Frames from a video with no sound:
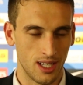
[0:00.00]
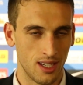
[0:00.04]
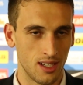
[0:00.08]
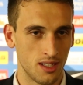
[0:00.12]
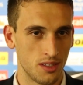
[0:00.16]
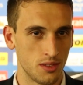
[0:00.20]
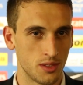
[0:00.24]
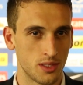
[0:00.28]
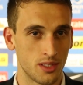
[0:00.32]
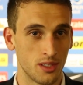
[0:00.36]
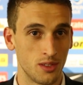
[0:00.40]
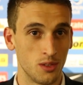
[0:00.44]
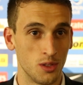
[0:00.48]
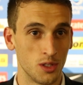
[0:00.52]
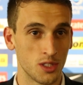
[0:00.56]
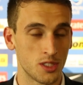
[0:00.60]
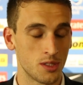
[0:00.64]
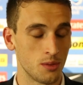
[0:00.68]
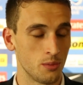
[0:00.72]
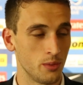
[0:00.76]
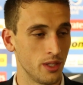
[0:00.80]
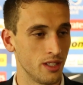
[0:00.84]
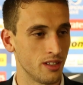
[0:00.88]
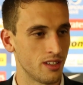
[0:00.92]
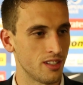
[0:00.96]
No, it was an
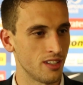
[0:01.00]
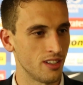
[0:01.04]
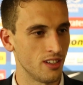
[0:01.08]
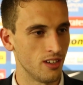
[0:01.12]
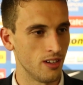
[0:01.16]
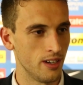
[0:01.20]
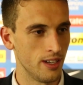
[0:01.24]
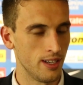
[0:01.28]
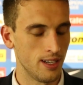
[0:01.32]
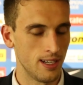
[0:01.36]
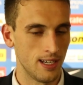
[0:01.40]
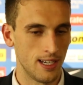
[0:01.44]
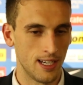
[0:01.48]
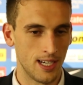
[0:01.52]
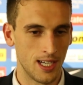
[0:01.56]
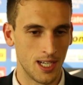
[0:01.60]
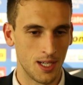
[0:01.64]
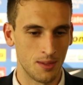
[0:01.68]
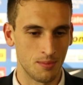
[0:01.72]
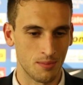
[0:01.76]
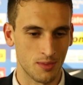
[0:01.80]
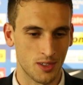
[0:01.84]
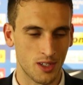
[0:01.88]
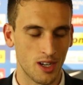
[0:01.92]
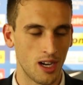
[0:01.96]
awesome win tonight.
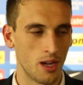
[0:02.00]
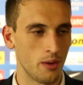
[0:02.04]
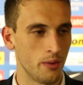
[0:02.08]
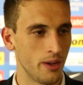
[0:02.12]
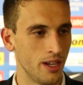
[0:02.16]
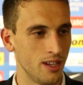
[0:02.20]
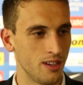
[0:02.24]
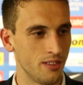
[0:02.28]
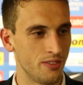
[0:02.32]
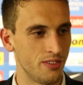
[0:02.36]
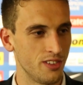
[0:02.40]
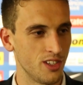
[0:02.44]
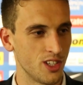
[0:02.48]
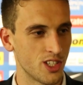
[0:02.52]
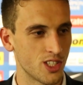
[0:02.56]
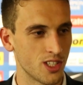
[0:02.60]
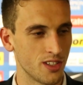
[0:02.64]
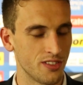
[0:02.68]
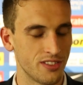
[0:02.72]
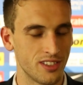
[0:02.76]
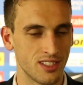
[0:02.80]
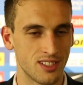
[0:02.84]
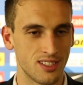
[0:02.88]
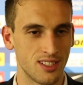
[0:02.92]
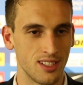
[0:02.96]
Um, great way to finish
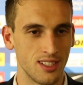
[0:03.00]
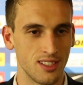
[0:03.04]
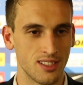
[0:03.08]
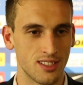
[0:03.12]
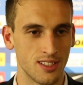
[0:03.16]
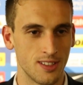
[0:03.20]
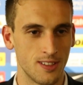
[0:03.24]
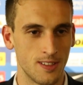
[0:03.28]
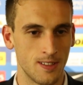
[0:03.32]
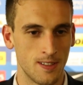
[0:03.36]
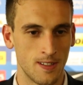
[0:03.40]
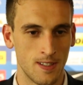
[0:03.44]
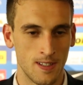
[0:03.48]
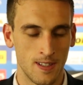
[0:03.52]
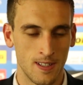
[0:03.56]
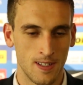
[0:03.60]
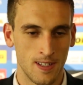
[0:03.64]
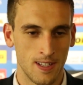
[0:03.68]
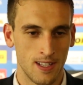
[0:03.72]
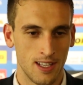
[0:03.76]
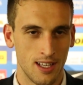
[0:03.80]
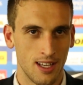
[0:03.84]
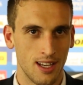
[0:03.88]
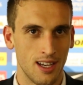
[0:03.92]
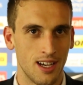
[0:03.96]
off the season,
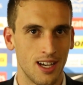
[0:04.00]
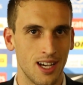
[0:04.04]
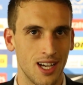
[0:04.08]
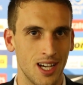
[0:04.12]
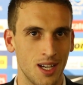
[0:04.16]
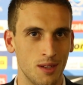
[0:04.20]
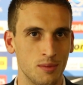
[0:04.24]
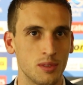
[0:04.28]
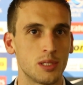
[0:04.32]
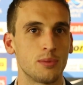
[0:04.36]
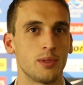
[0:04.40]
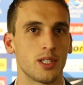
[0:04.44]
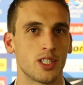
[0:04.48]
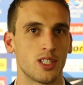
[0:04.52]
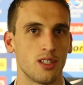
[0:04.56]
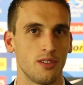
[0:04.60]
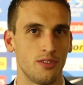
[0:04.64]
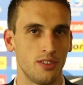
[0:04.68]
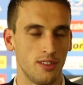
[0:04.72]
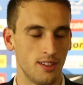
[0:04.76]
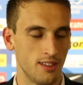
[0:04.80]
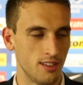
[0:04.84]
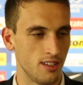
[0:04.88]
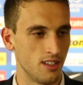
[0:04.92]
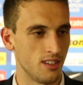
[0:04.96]
um,
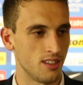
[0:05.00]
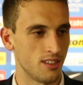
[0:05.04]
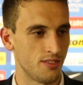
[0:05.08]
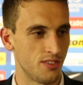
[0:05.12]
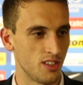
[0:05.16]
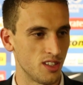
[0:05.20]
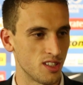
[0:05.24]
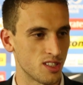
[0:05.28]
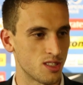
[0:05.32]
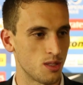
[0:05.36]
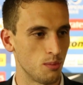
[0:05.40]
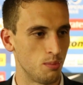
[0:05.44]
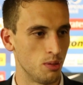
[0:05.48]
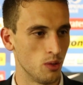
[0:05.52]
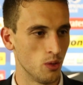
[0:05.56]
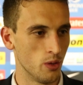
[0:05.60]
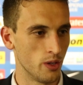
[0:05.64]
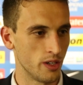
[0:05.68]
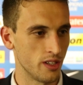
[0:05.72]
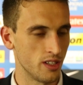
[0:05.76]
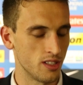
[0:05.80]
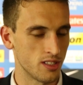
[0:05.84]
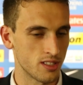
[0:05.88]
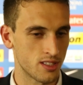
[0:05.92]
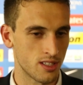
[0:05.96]
especially for the for the
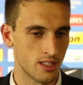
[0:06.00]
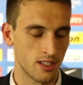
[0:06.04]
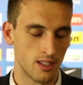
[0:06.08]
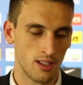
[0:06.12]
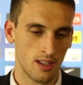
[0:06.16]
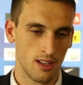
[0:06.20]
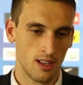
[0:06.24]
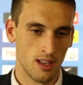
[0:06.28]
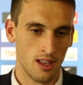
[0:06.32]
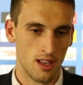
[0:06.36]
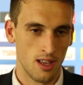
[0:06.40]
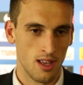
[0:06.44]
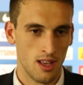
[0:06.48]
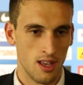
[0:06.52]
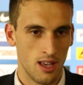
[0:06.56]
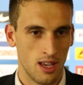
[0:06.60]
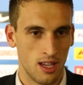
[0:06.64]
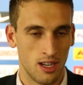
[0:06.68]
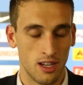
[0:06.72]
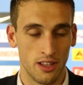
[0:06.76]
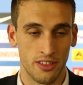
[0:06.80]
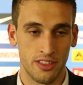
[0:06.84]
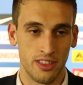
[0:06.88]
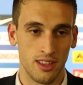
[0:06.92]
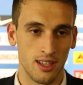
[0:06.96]
supporters.
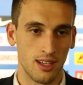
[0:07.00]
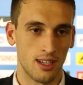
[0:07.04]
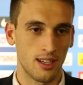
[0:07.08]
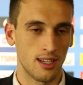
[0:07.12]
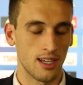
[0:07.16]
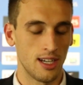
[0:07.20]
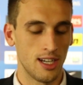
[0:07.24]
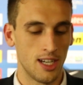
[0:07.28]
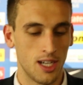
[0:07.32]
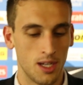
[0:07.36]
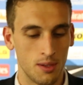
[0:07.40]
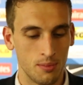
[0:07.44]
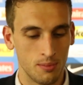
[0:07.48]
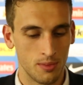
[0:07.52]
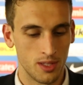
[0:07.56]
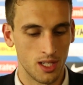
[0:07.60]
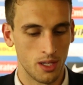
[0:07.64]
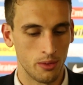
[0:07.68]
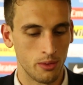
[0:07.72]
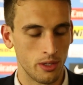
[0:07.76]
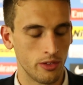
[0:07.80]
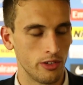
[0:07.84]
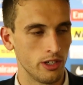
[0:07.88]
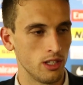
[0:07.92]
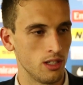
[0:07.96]
And I think um, you
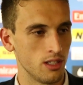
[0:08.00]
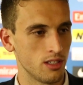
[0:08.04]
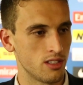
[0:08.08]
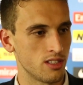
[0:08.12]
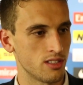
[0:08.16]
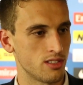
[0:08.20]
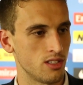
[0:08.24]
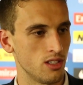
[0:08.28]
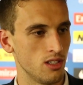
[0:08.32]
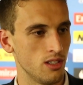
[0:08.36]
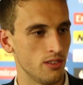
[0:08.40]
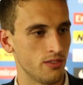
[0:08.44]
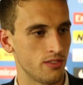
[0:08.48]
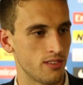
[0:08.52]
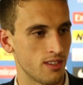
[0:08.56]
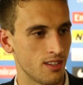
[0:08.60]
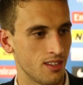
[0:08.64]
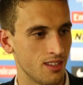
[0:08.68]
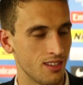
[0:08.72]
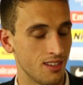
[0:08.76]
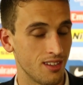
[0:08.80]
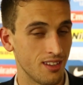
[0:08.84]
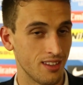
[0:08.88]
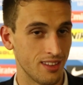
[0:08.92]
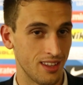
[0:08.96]
know we really deserved
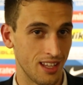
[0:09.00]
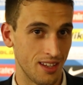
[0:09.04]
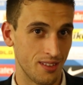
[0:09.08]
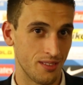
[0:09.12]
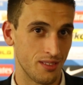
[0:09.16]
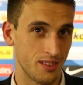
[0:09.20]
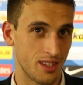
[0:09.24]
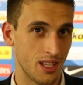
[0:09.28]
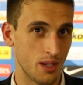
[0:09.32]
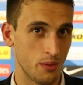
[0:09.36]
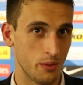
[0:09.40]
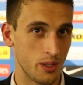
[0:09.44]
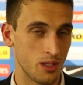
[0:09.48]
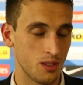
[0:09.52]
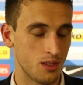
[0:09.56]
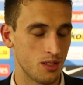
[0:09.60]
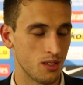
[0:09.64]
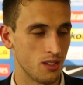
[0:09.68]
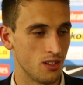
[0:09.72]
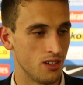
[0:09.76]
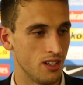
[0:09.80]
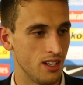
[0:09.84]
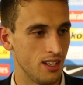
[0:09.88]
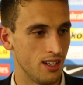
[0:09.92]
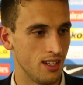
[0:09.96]
that, that win
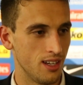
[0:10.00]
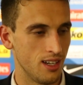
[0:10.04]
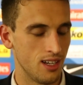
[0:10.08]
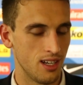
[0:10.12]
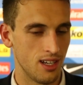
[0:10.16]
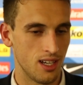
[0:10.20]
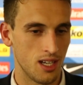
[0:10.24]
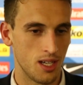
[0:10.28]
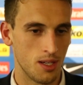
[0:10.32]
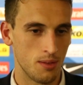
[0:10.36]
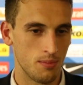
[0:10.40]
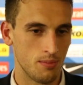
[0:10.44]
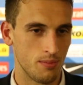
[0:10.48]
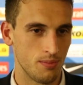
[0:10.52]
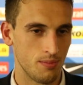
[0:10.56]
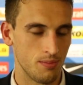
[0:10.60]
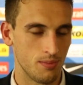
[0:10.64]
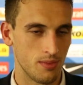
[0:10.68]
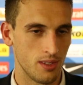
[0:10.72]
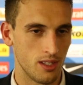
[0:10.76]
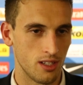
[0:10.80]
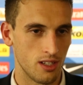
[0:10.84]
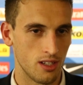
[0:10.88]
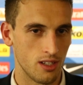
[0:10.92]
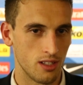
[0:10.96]
tonight. Um,
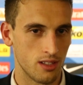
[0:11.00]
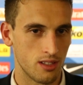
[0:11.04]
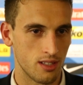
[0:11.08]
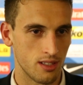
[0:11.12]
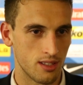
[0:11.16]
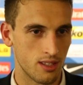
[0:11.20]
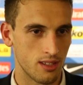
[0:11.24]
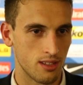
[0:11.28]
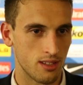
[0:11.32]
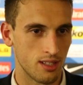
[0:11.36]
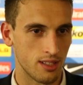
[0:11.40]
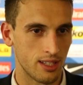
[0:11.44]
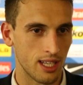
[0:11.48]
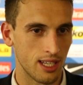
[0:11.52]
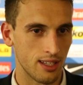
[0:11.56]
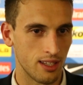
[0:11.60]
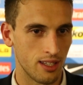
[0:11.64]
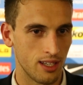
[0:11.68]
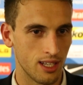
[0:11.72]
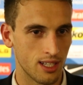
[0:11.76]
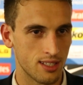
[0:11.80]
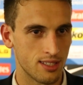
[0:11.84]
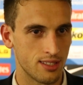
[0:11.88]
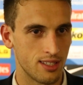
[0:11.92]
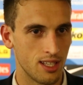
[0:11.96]
you know to, to take
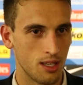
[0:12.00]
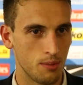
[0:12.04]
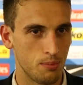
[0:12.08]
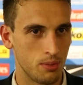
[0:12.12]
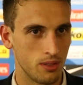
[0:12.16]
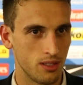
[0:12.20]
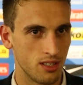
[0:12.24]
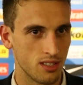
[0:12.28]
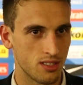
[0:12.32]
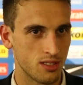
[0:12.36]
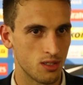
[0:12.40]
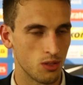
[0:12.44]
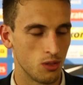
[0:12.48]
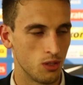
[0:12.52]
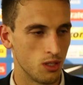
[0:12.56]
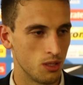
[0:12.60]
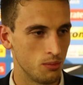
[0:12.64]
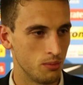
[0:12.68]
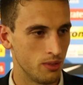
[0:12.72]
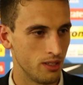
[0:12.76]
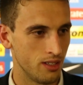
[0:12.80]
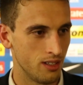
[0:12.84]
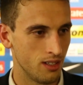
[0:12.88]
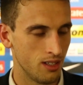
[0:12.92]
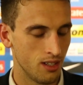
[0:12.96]
the next step in this
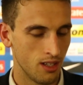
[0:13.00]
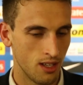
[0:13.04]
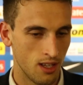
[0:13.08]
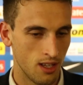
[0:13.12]
tournament.